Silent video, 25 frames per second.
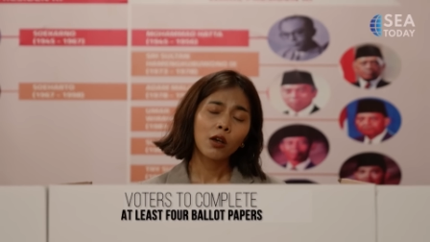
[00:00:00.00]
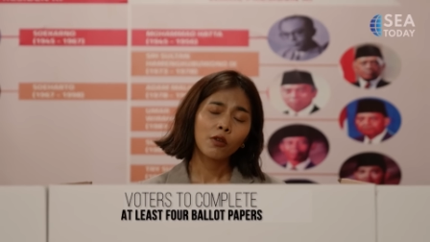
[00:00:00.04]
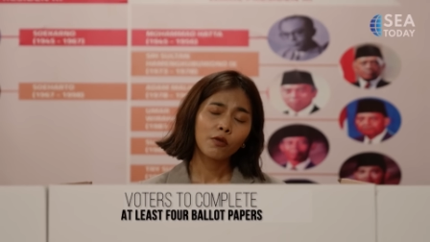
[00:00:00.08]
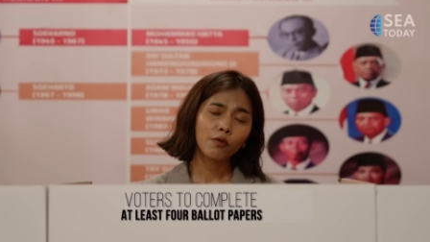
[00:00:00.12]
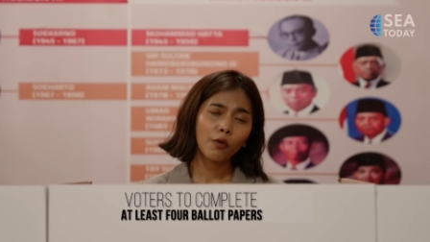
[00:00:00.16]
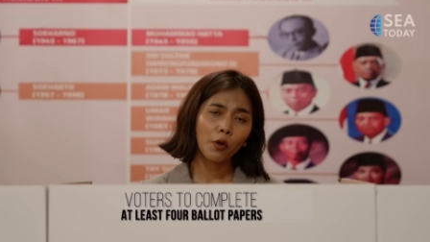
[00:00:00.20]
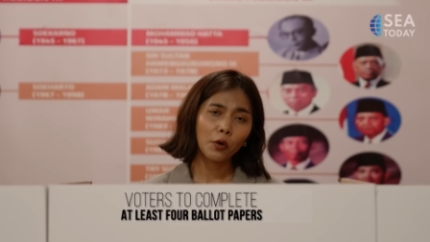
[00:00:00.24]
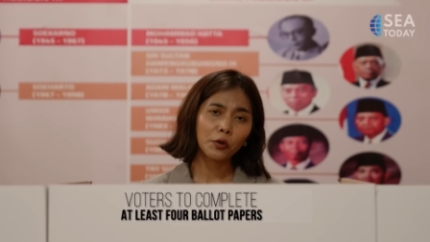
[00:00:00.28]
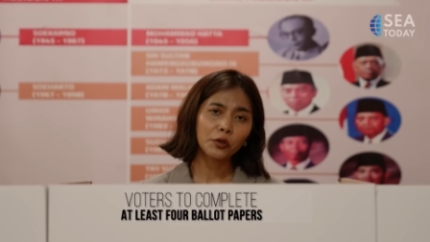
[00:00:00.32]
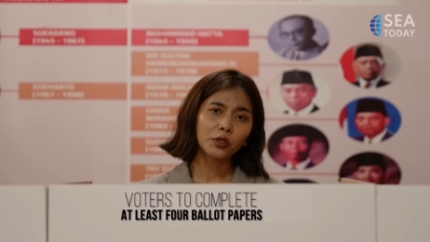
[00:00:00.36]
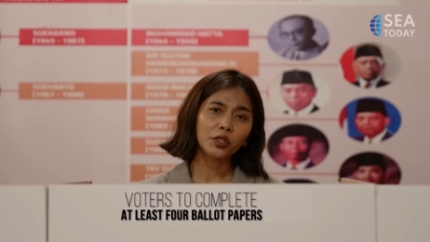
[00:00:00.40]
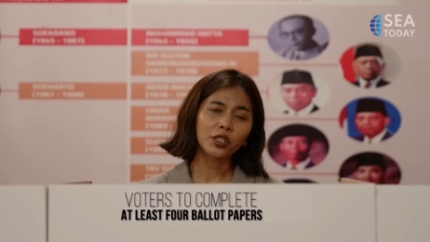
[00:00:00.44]

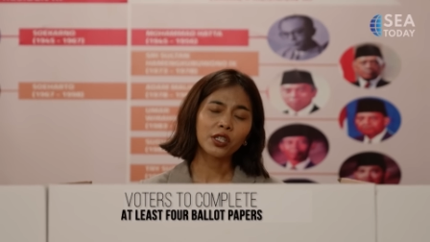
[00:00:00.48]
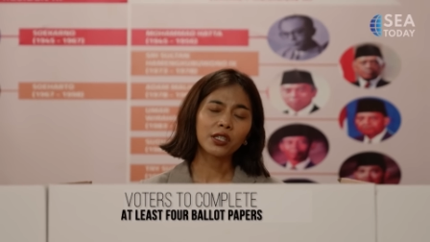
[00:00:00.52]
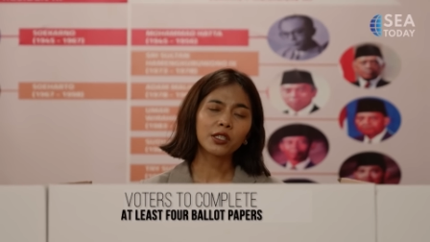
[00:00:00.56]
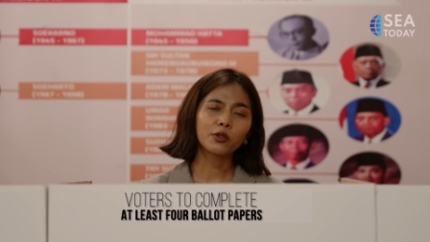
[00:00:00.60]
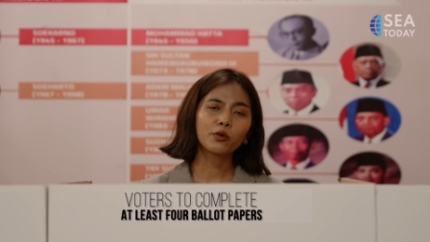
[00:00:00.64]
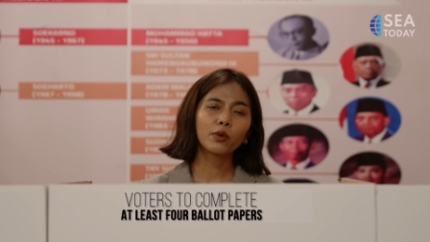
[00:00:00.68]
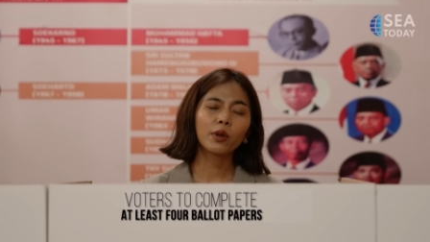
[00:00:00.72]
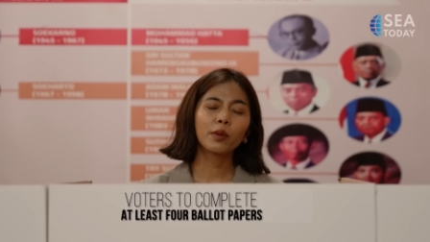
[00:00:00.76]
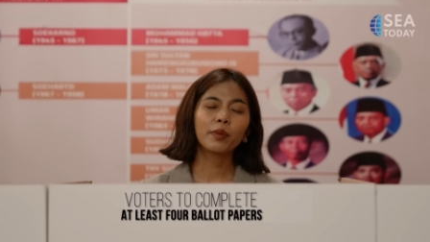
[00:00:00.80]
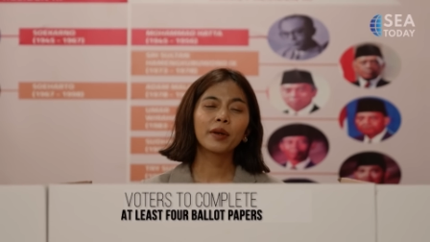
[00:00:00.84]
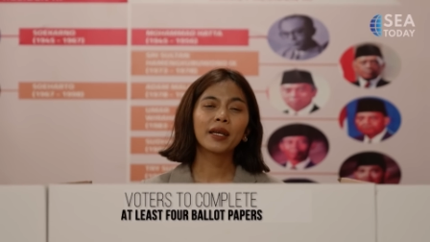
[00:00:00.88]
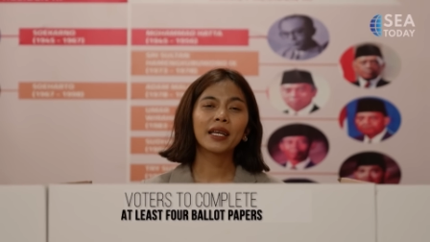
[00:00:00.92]

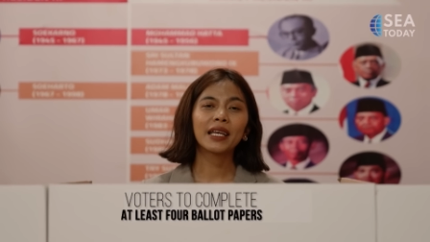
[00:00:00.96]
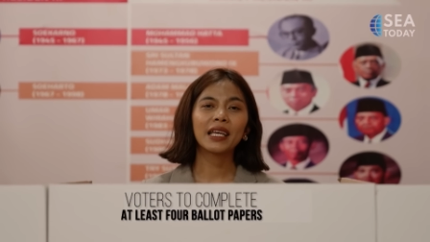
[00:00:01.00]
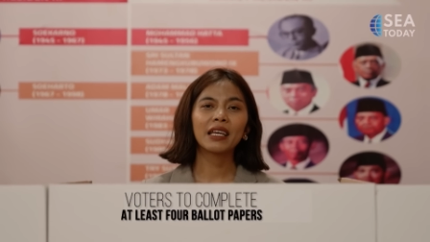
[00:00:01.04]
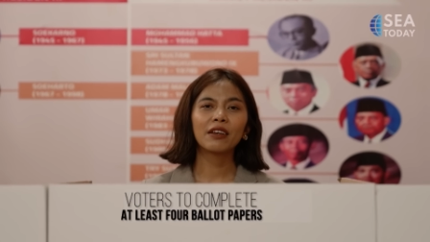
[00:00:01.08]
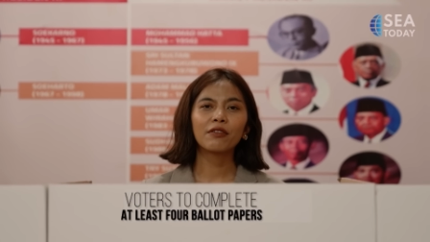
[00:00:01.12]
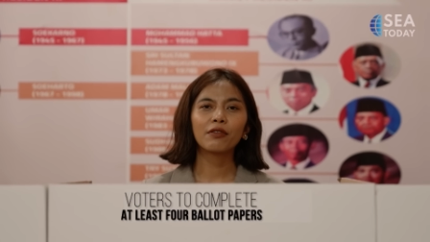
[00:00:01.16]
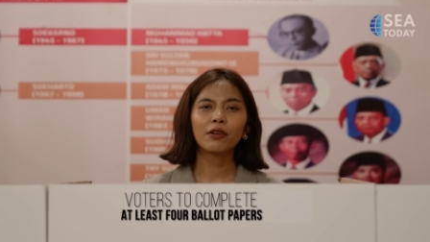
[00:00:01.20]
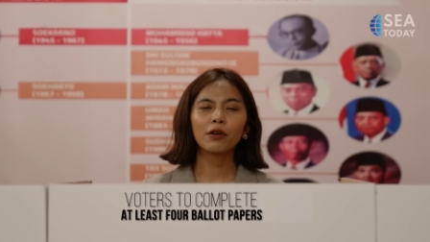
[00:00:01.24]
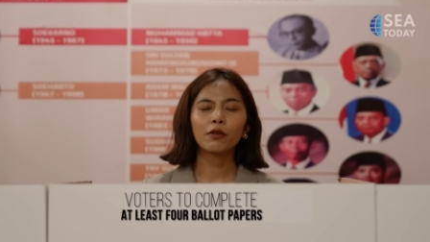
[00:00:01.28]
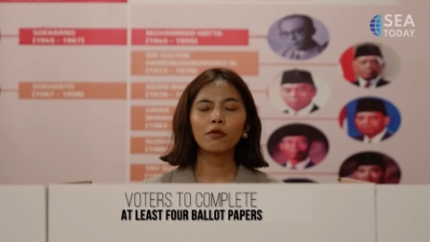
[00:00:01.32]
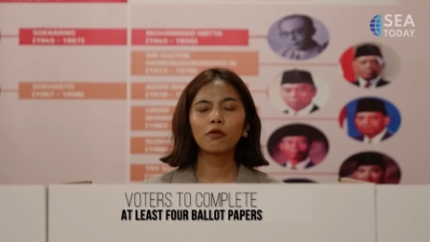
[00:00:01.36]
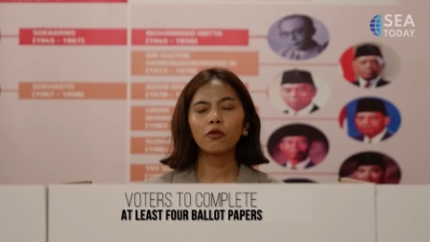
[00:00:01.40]
voters will be
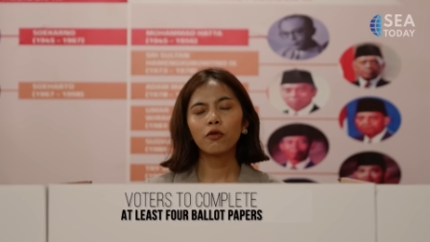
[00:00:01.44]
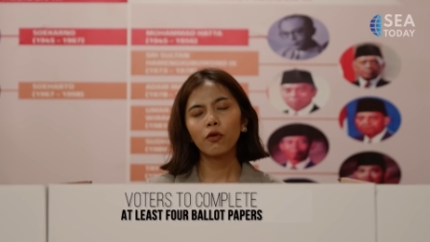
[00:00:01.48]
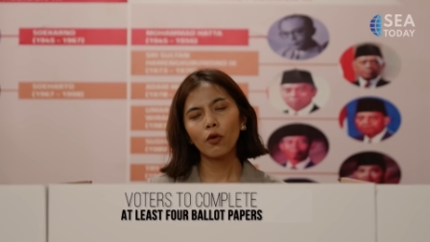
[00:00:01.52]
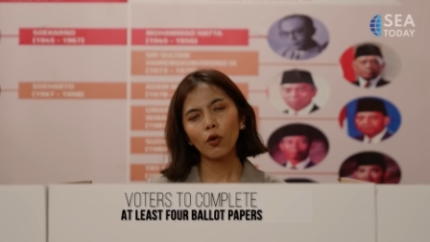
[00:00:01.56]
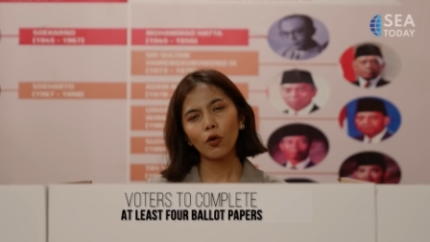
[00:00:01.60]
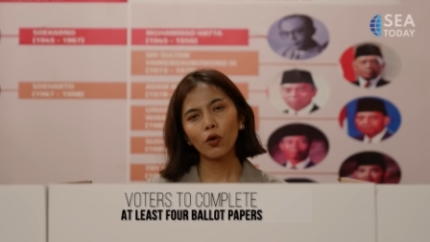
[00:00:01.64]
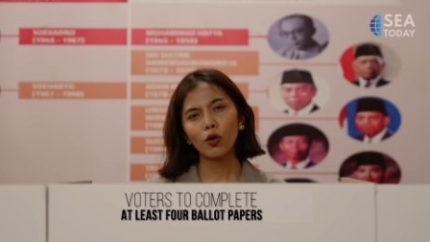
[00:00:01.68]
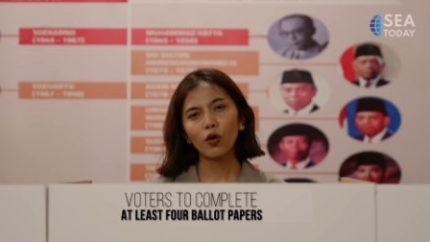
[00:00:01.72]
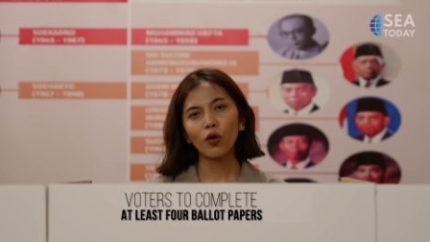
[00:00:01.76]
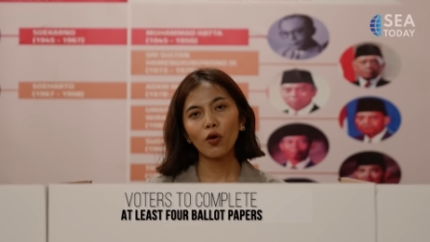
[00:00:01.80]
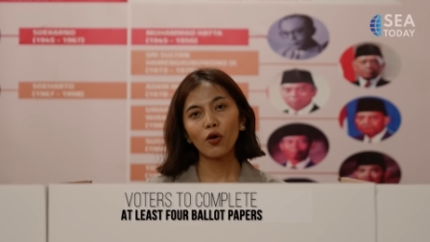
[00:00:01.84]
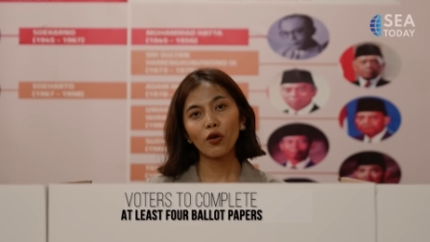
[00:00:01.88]
given
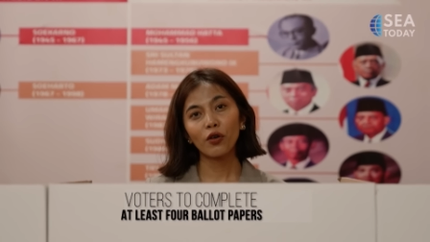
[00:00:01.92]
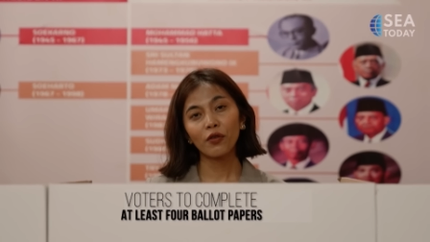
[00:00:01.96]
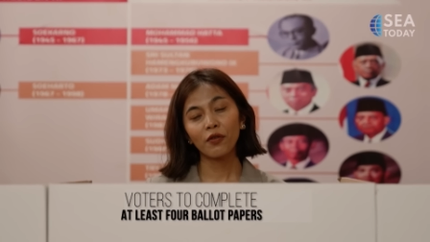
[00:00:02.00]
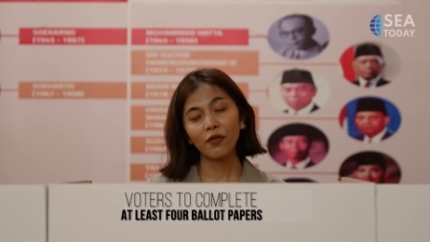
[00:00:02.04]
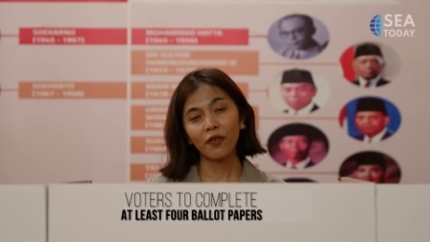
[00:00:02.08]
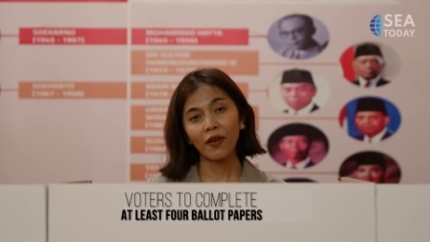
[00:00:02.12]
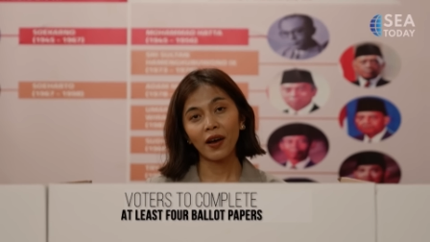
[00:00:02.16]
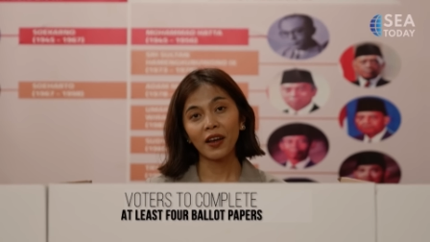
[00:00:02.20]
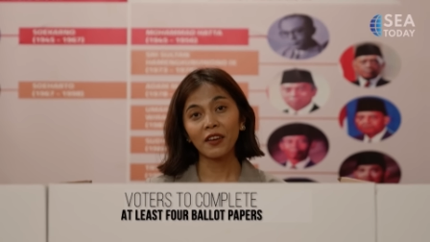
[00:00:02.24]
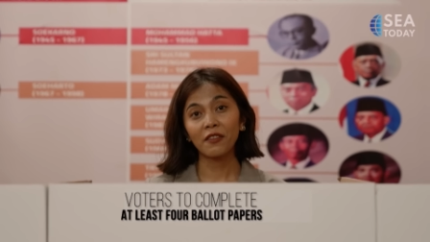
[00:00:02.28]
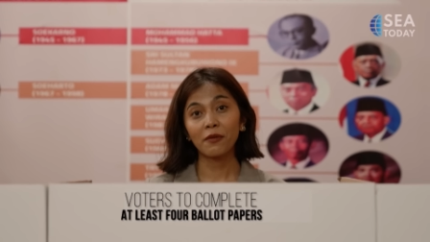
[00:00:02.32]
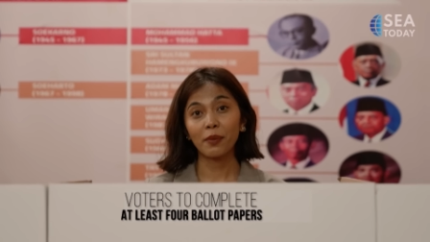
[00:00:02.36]
four or
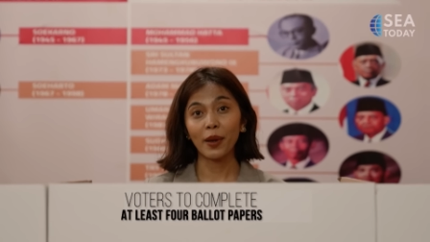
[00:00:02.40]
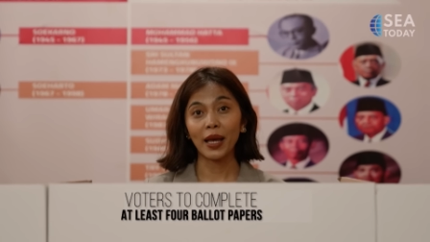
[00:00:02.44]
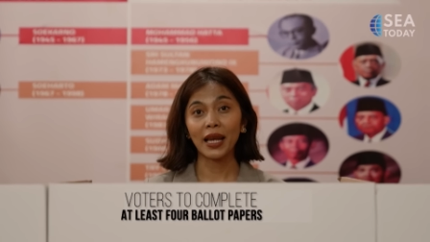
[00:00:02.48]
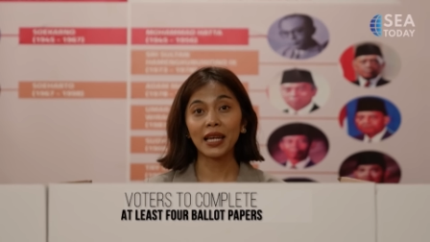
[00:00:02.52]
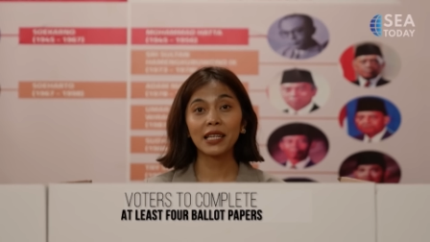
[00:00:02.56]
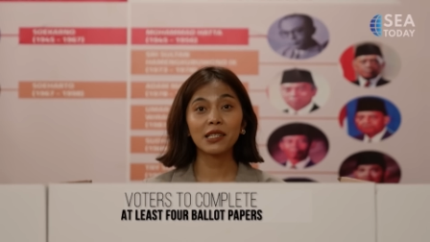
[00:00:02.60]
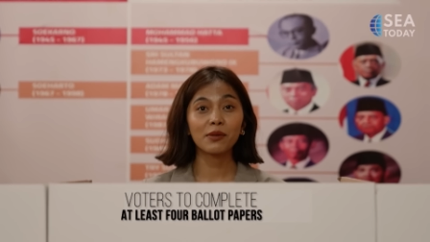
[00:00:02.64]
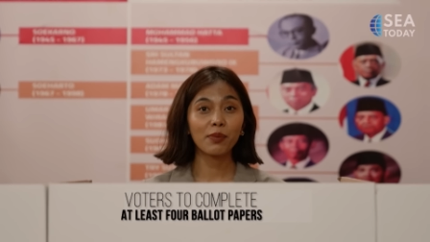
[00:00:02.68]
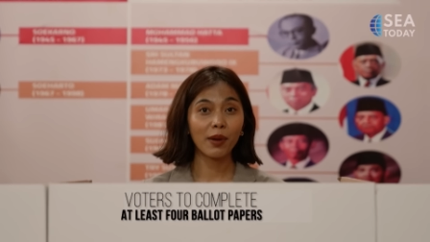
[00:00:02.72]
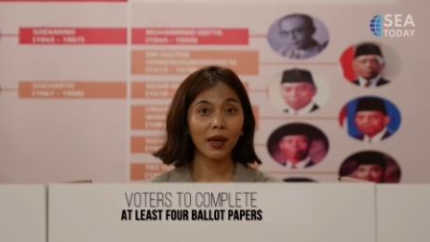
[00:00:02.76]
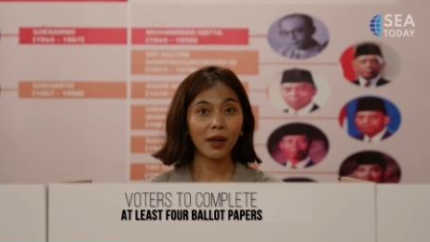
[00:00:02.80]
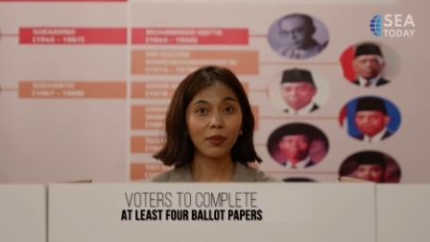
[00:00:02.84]
five
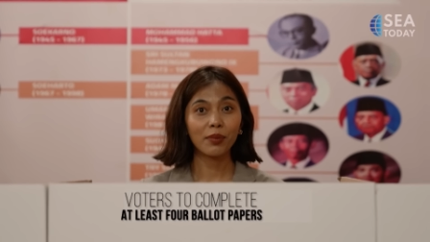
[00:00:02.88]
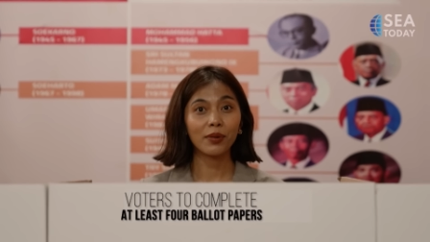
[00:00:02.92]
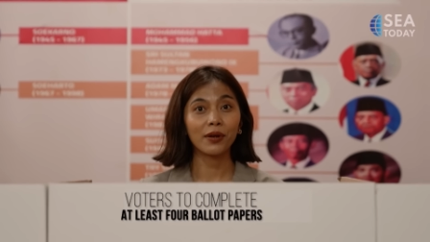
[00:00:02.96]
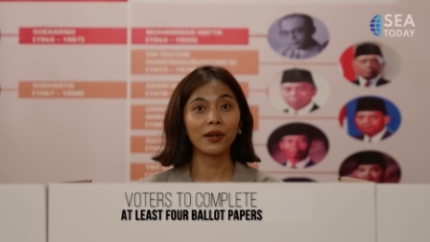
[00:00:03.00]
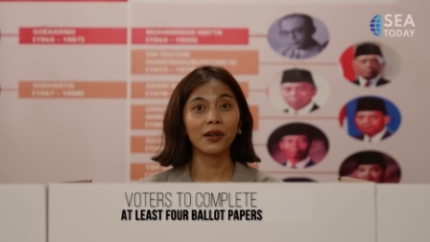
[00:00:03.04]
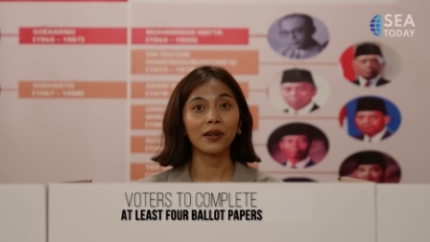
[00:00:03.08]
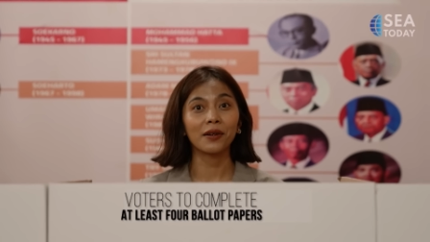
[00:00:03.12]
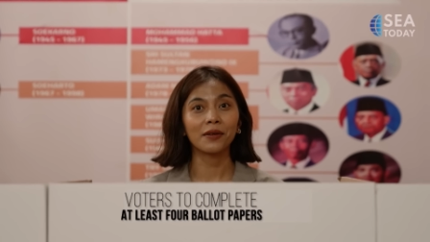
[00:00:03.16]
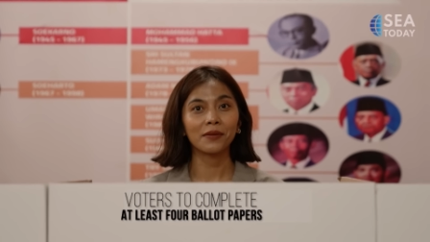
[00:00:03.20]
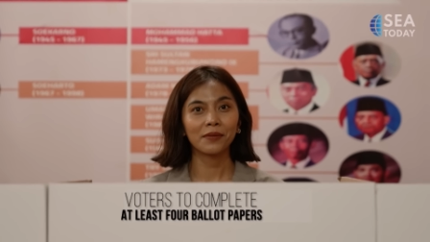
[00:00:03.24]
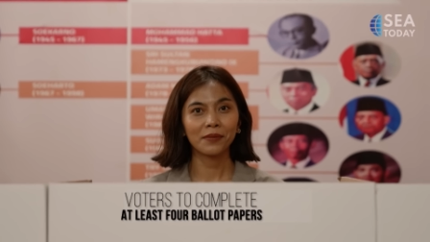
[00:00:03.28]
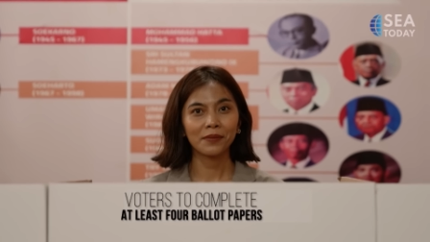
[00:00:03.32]
ballot paper.